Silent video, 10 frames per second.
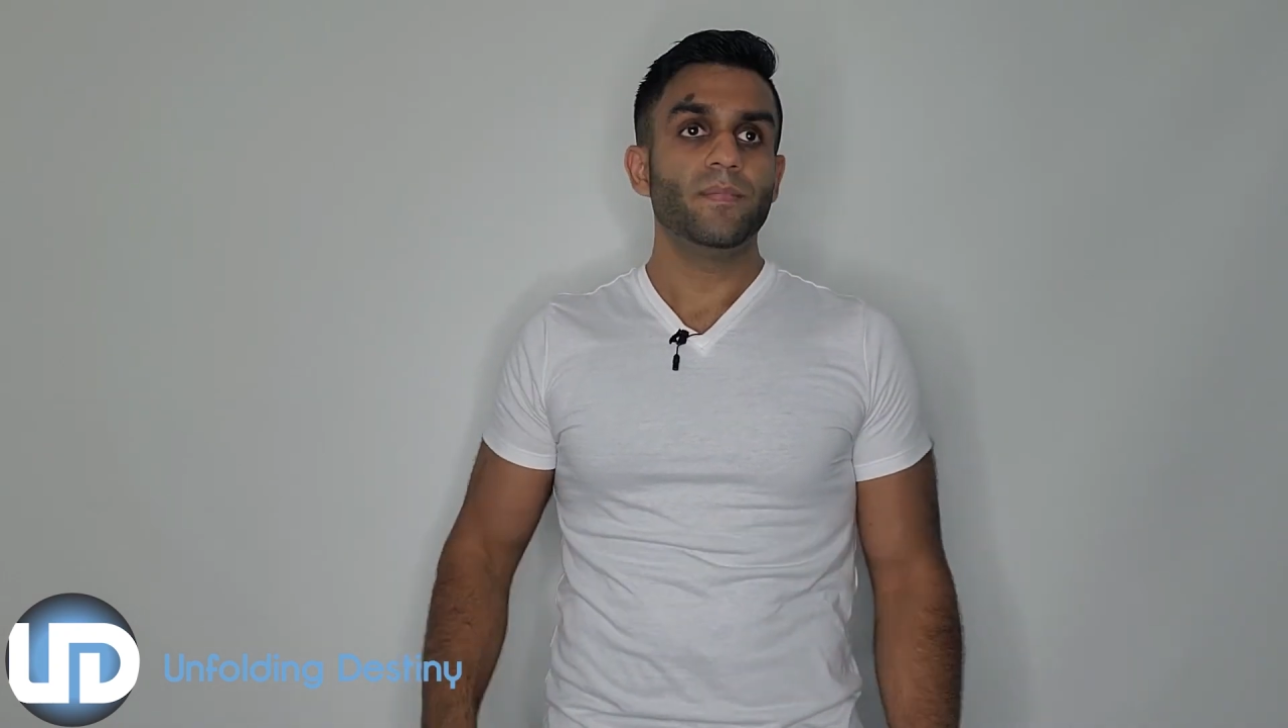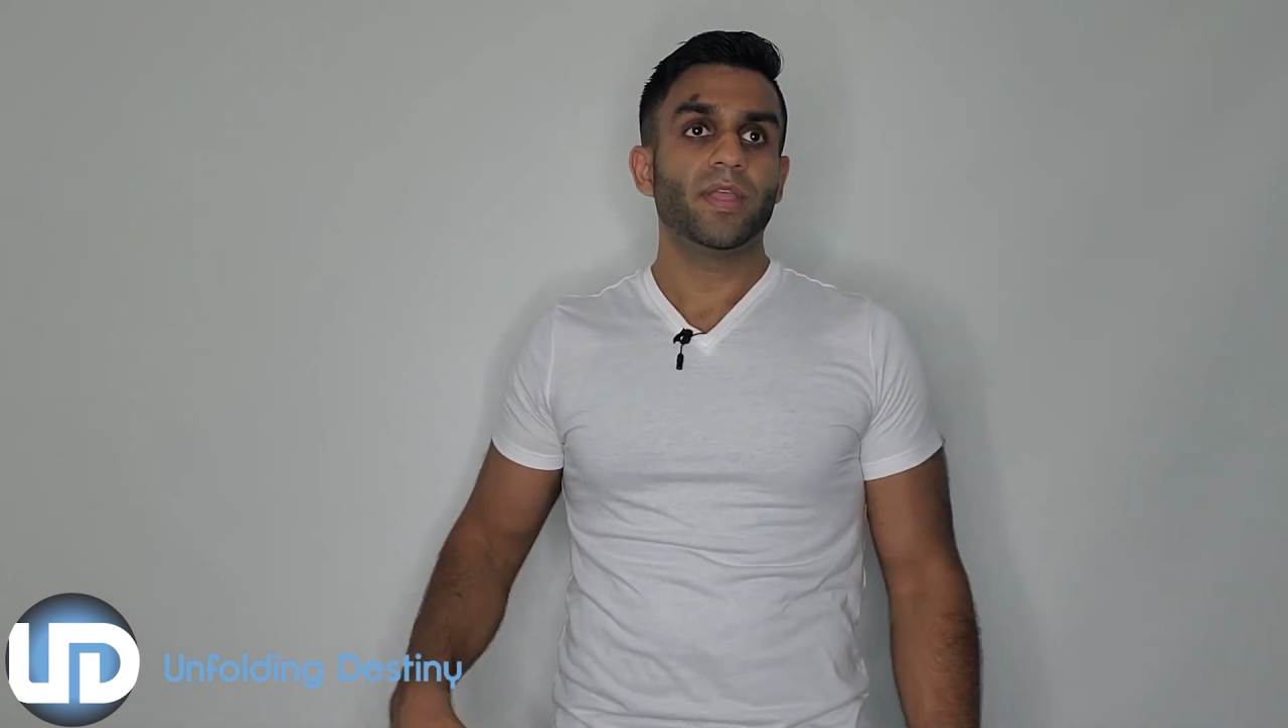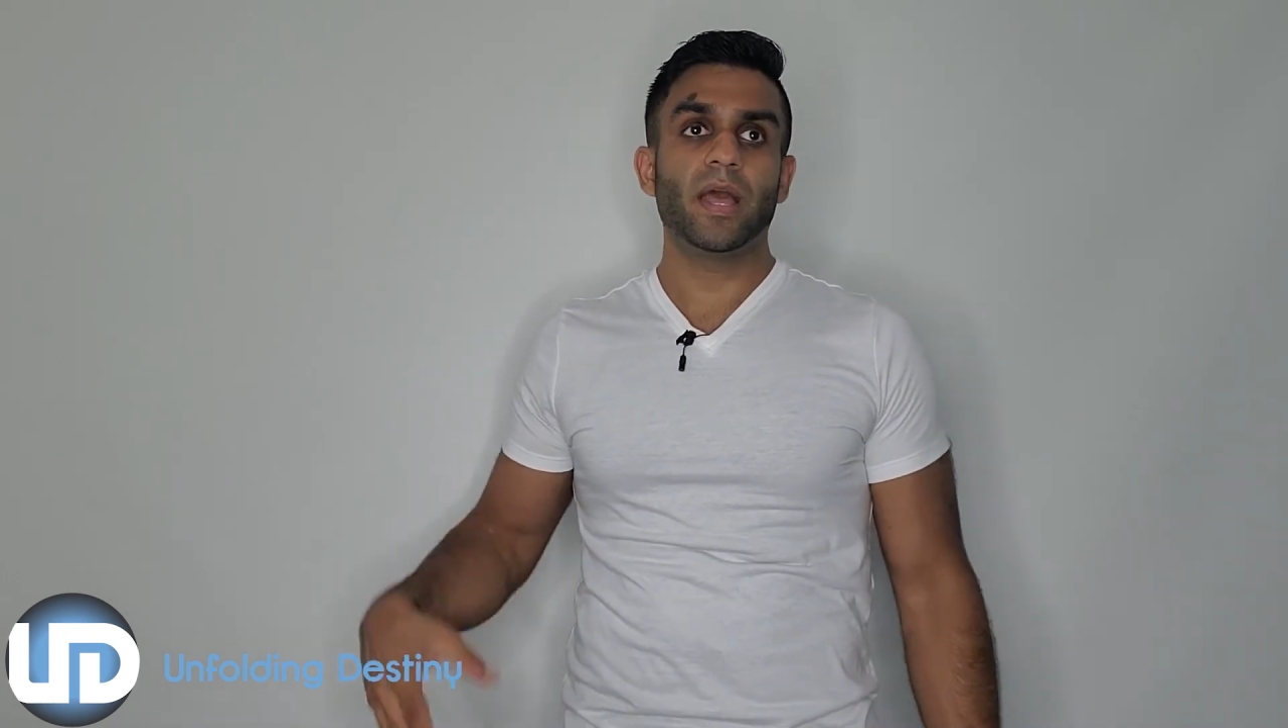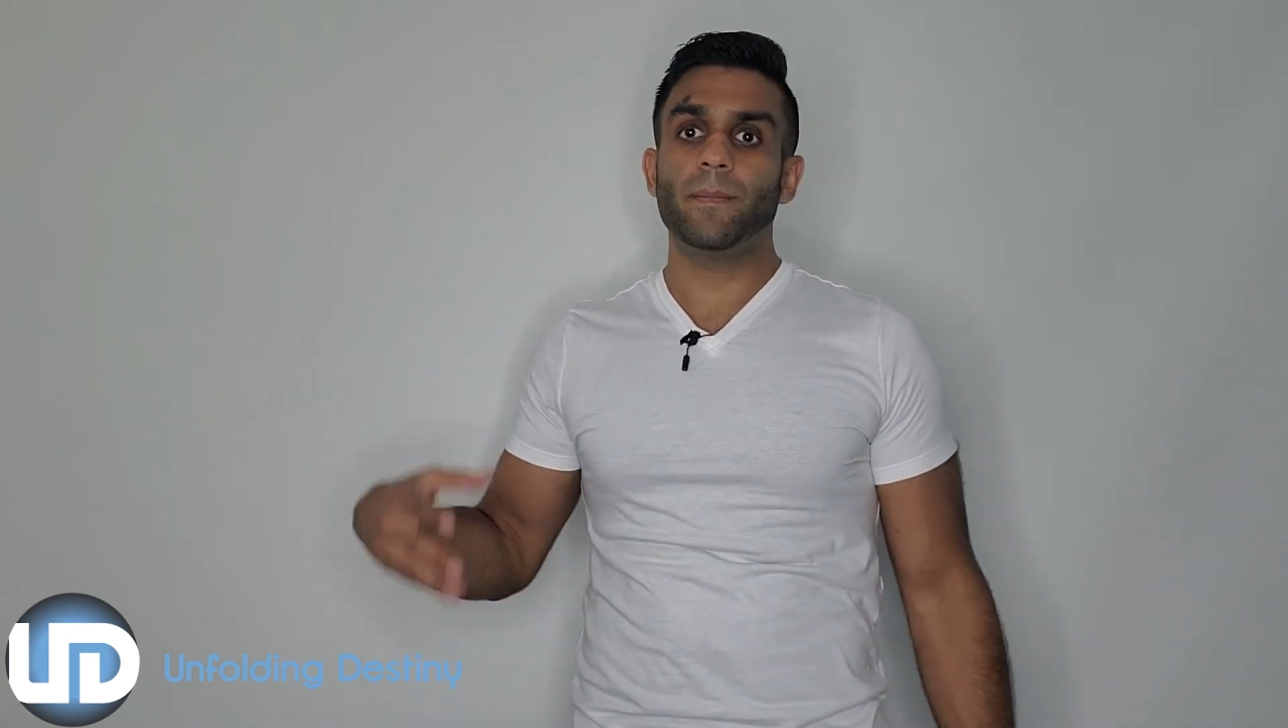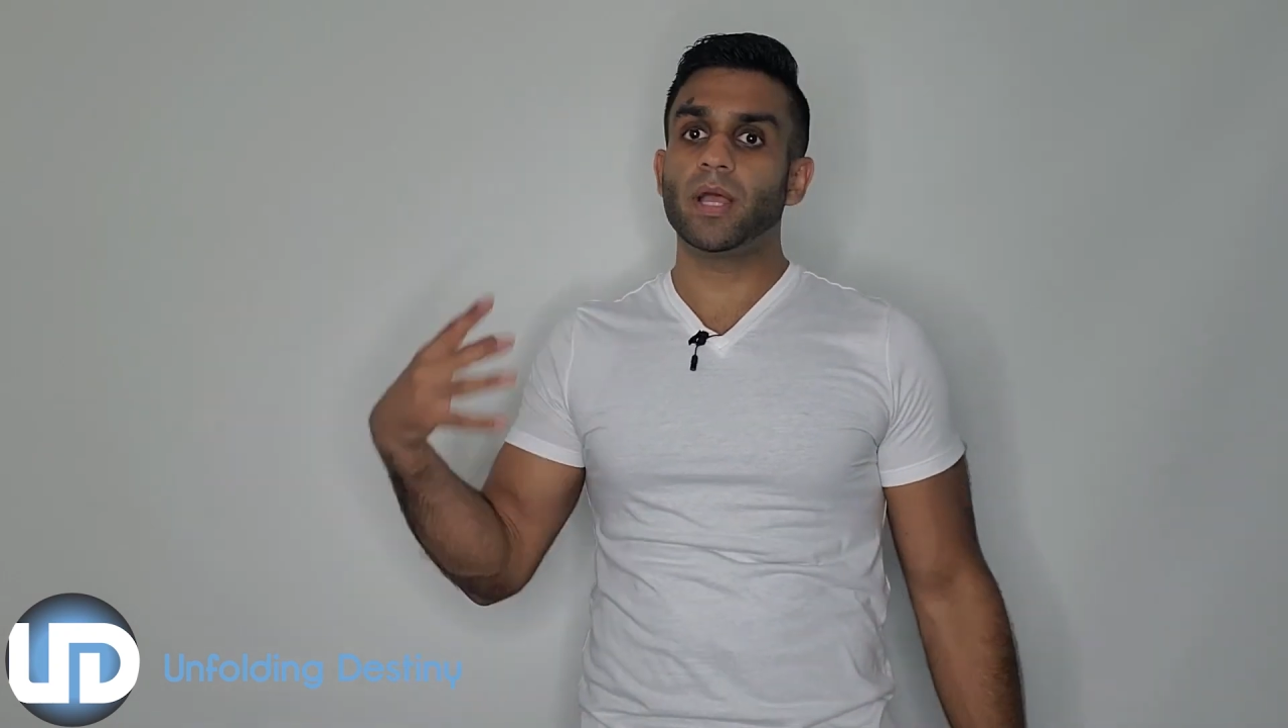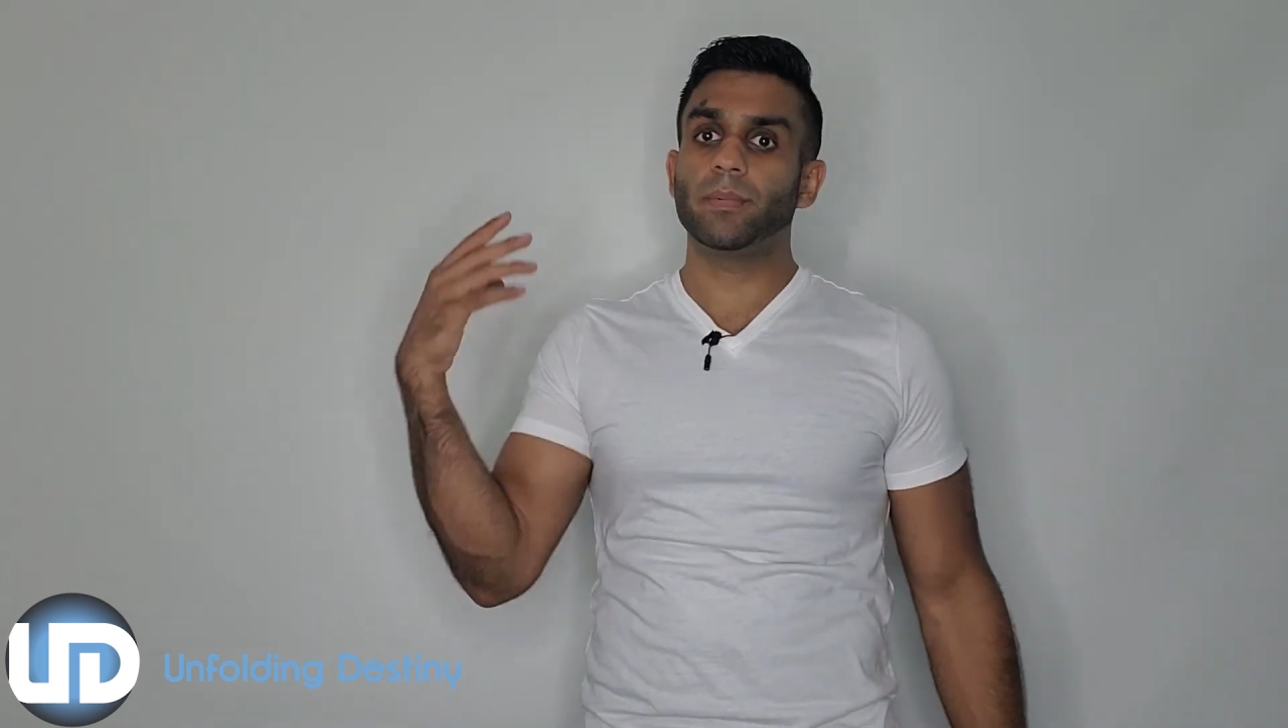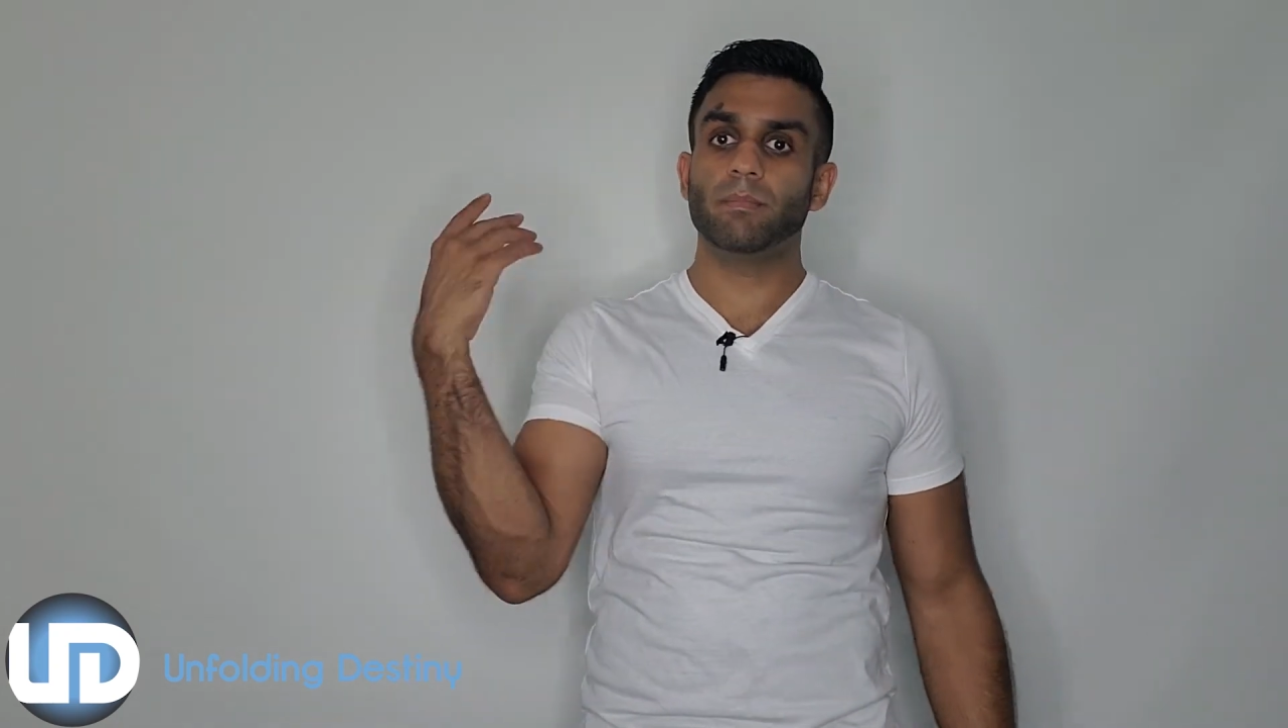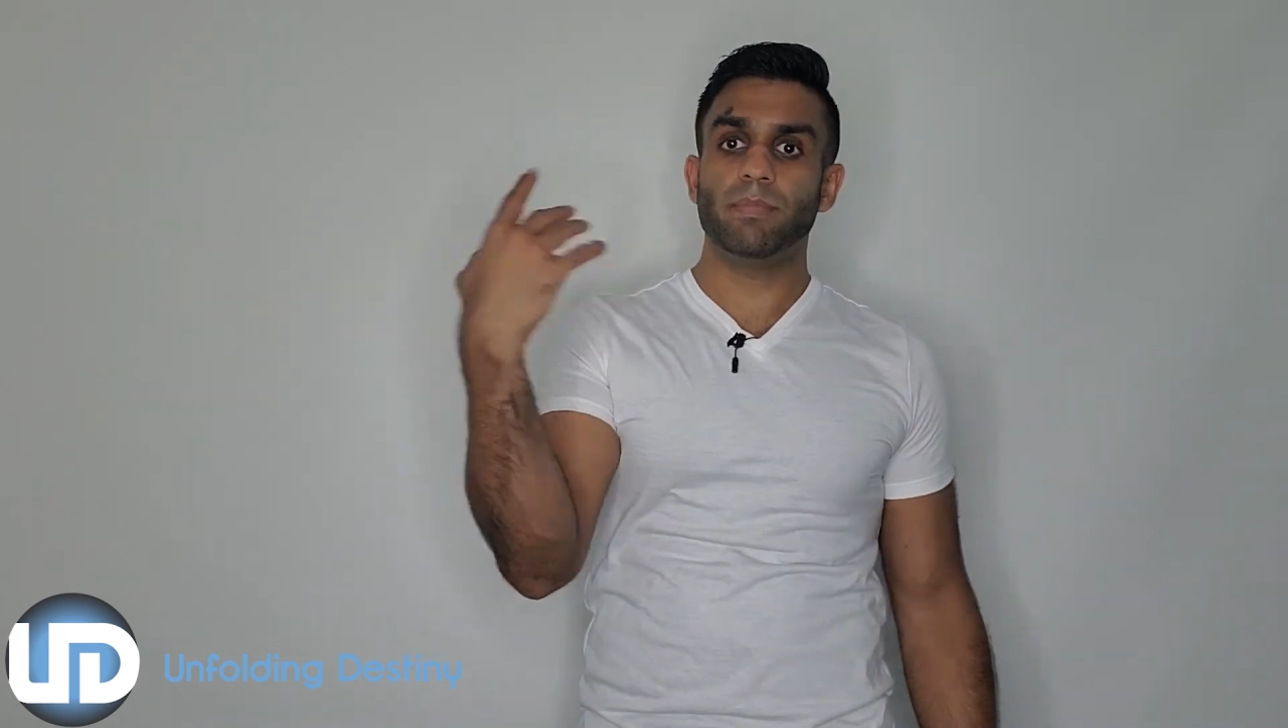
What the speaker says: Hit me up on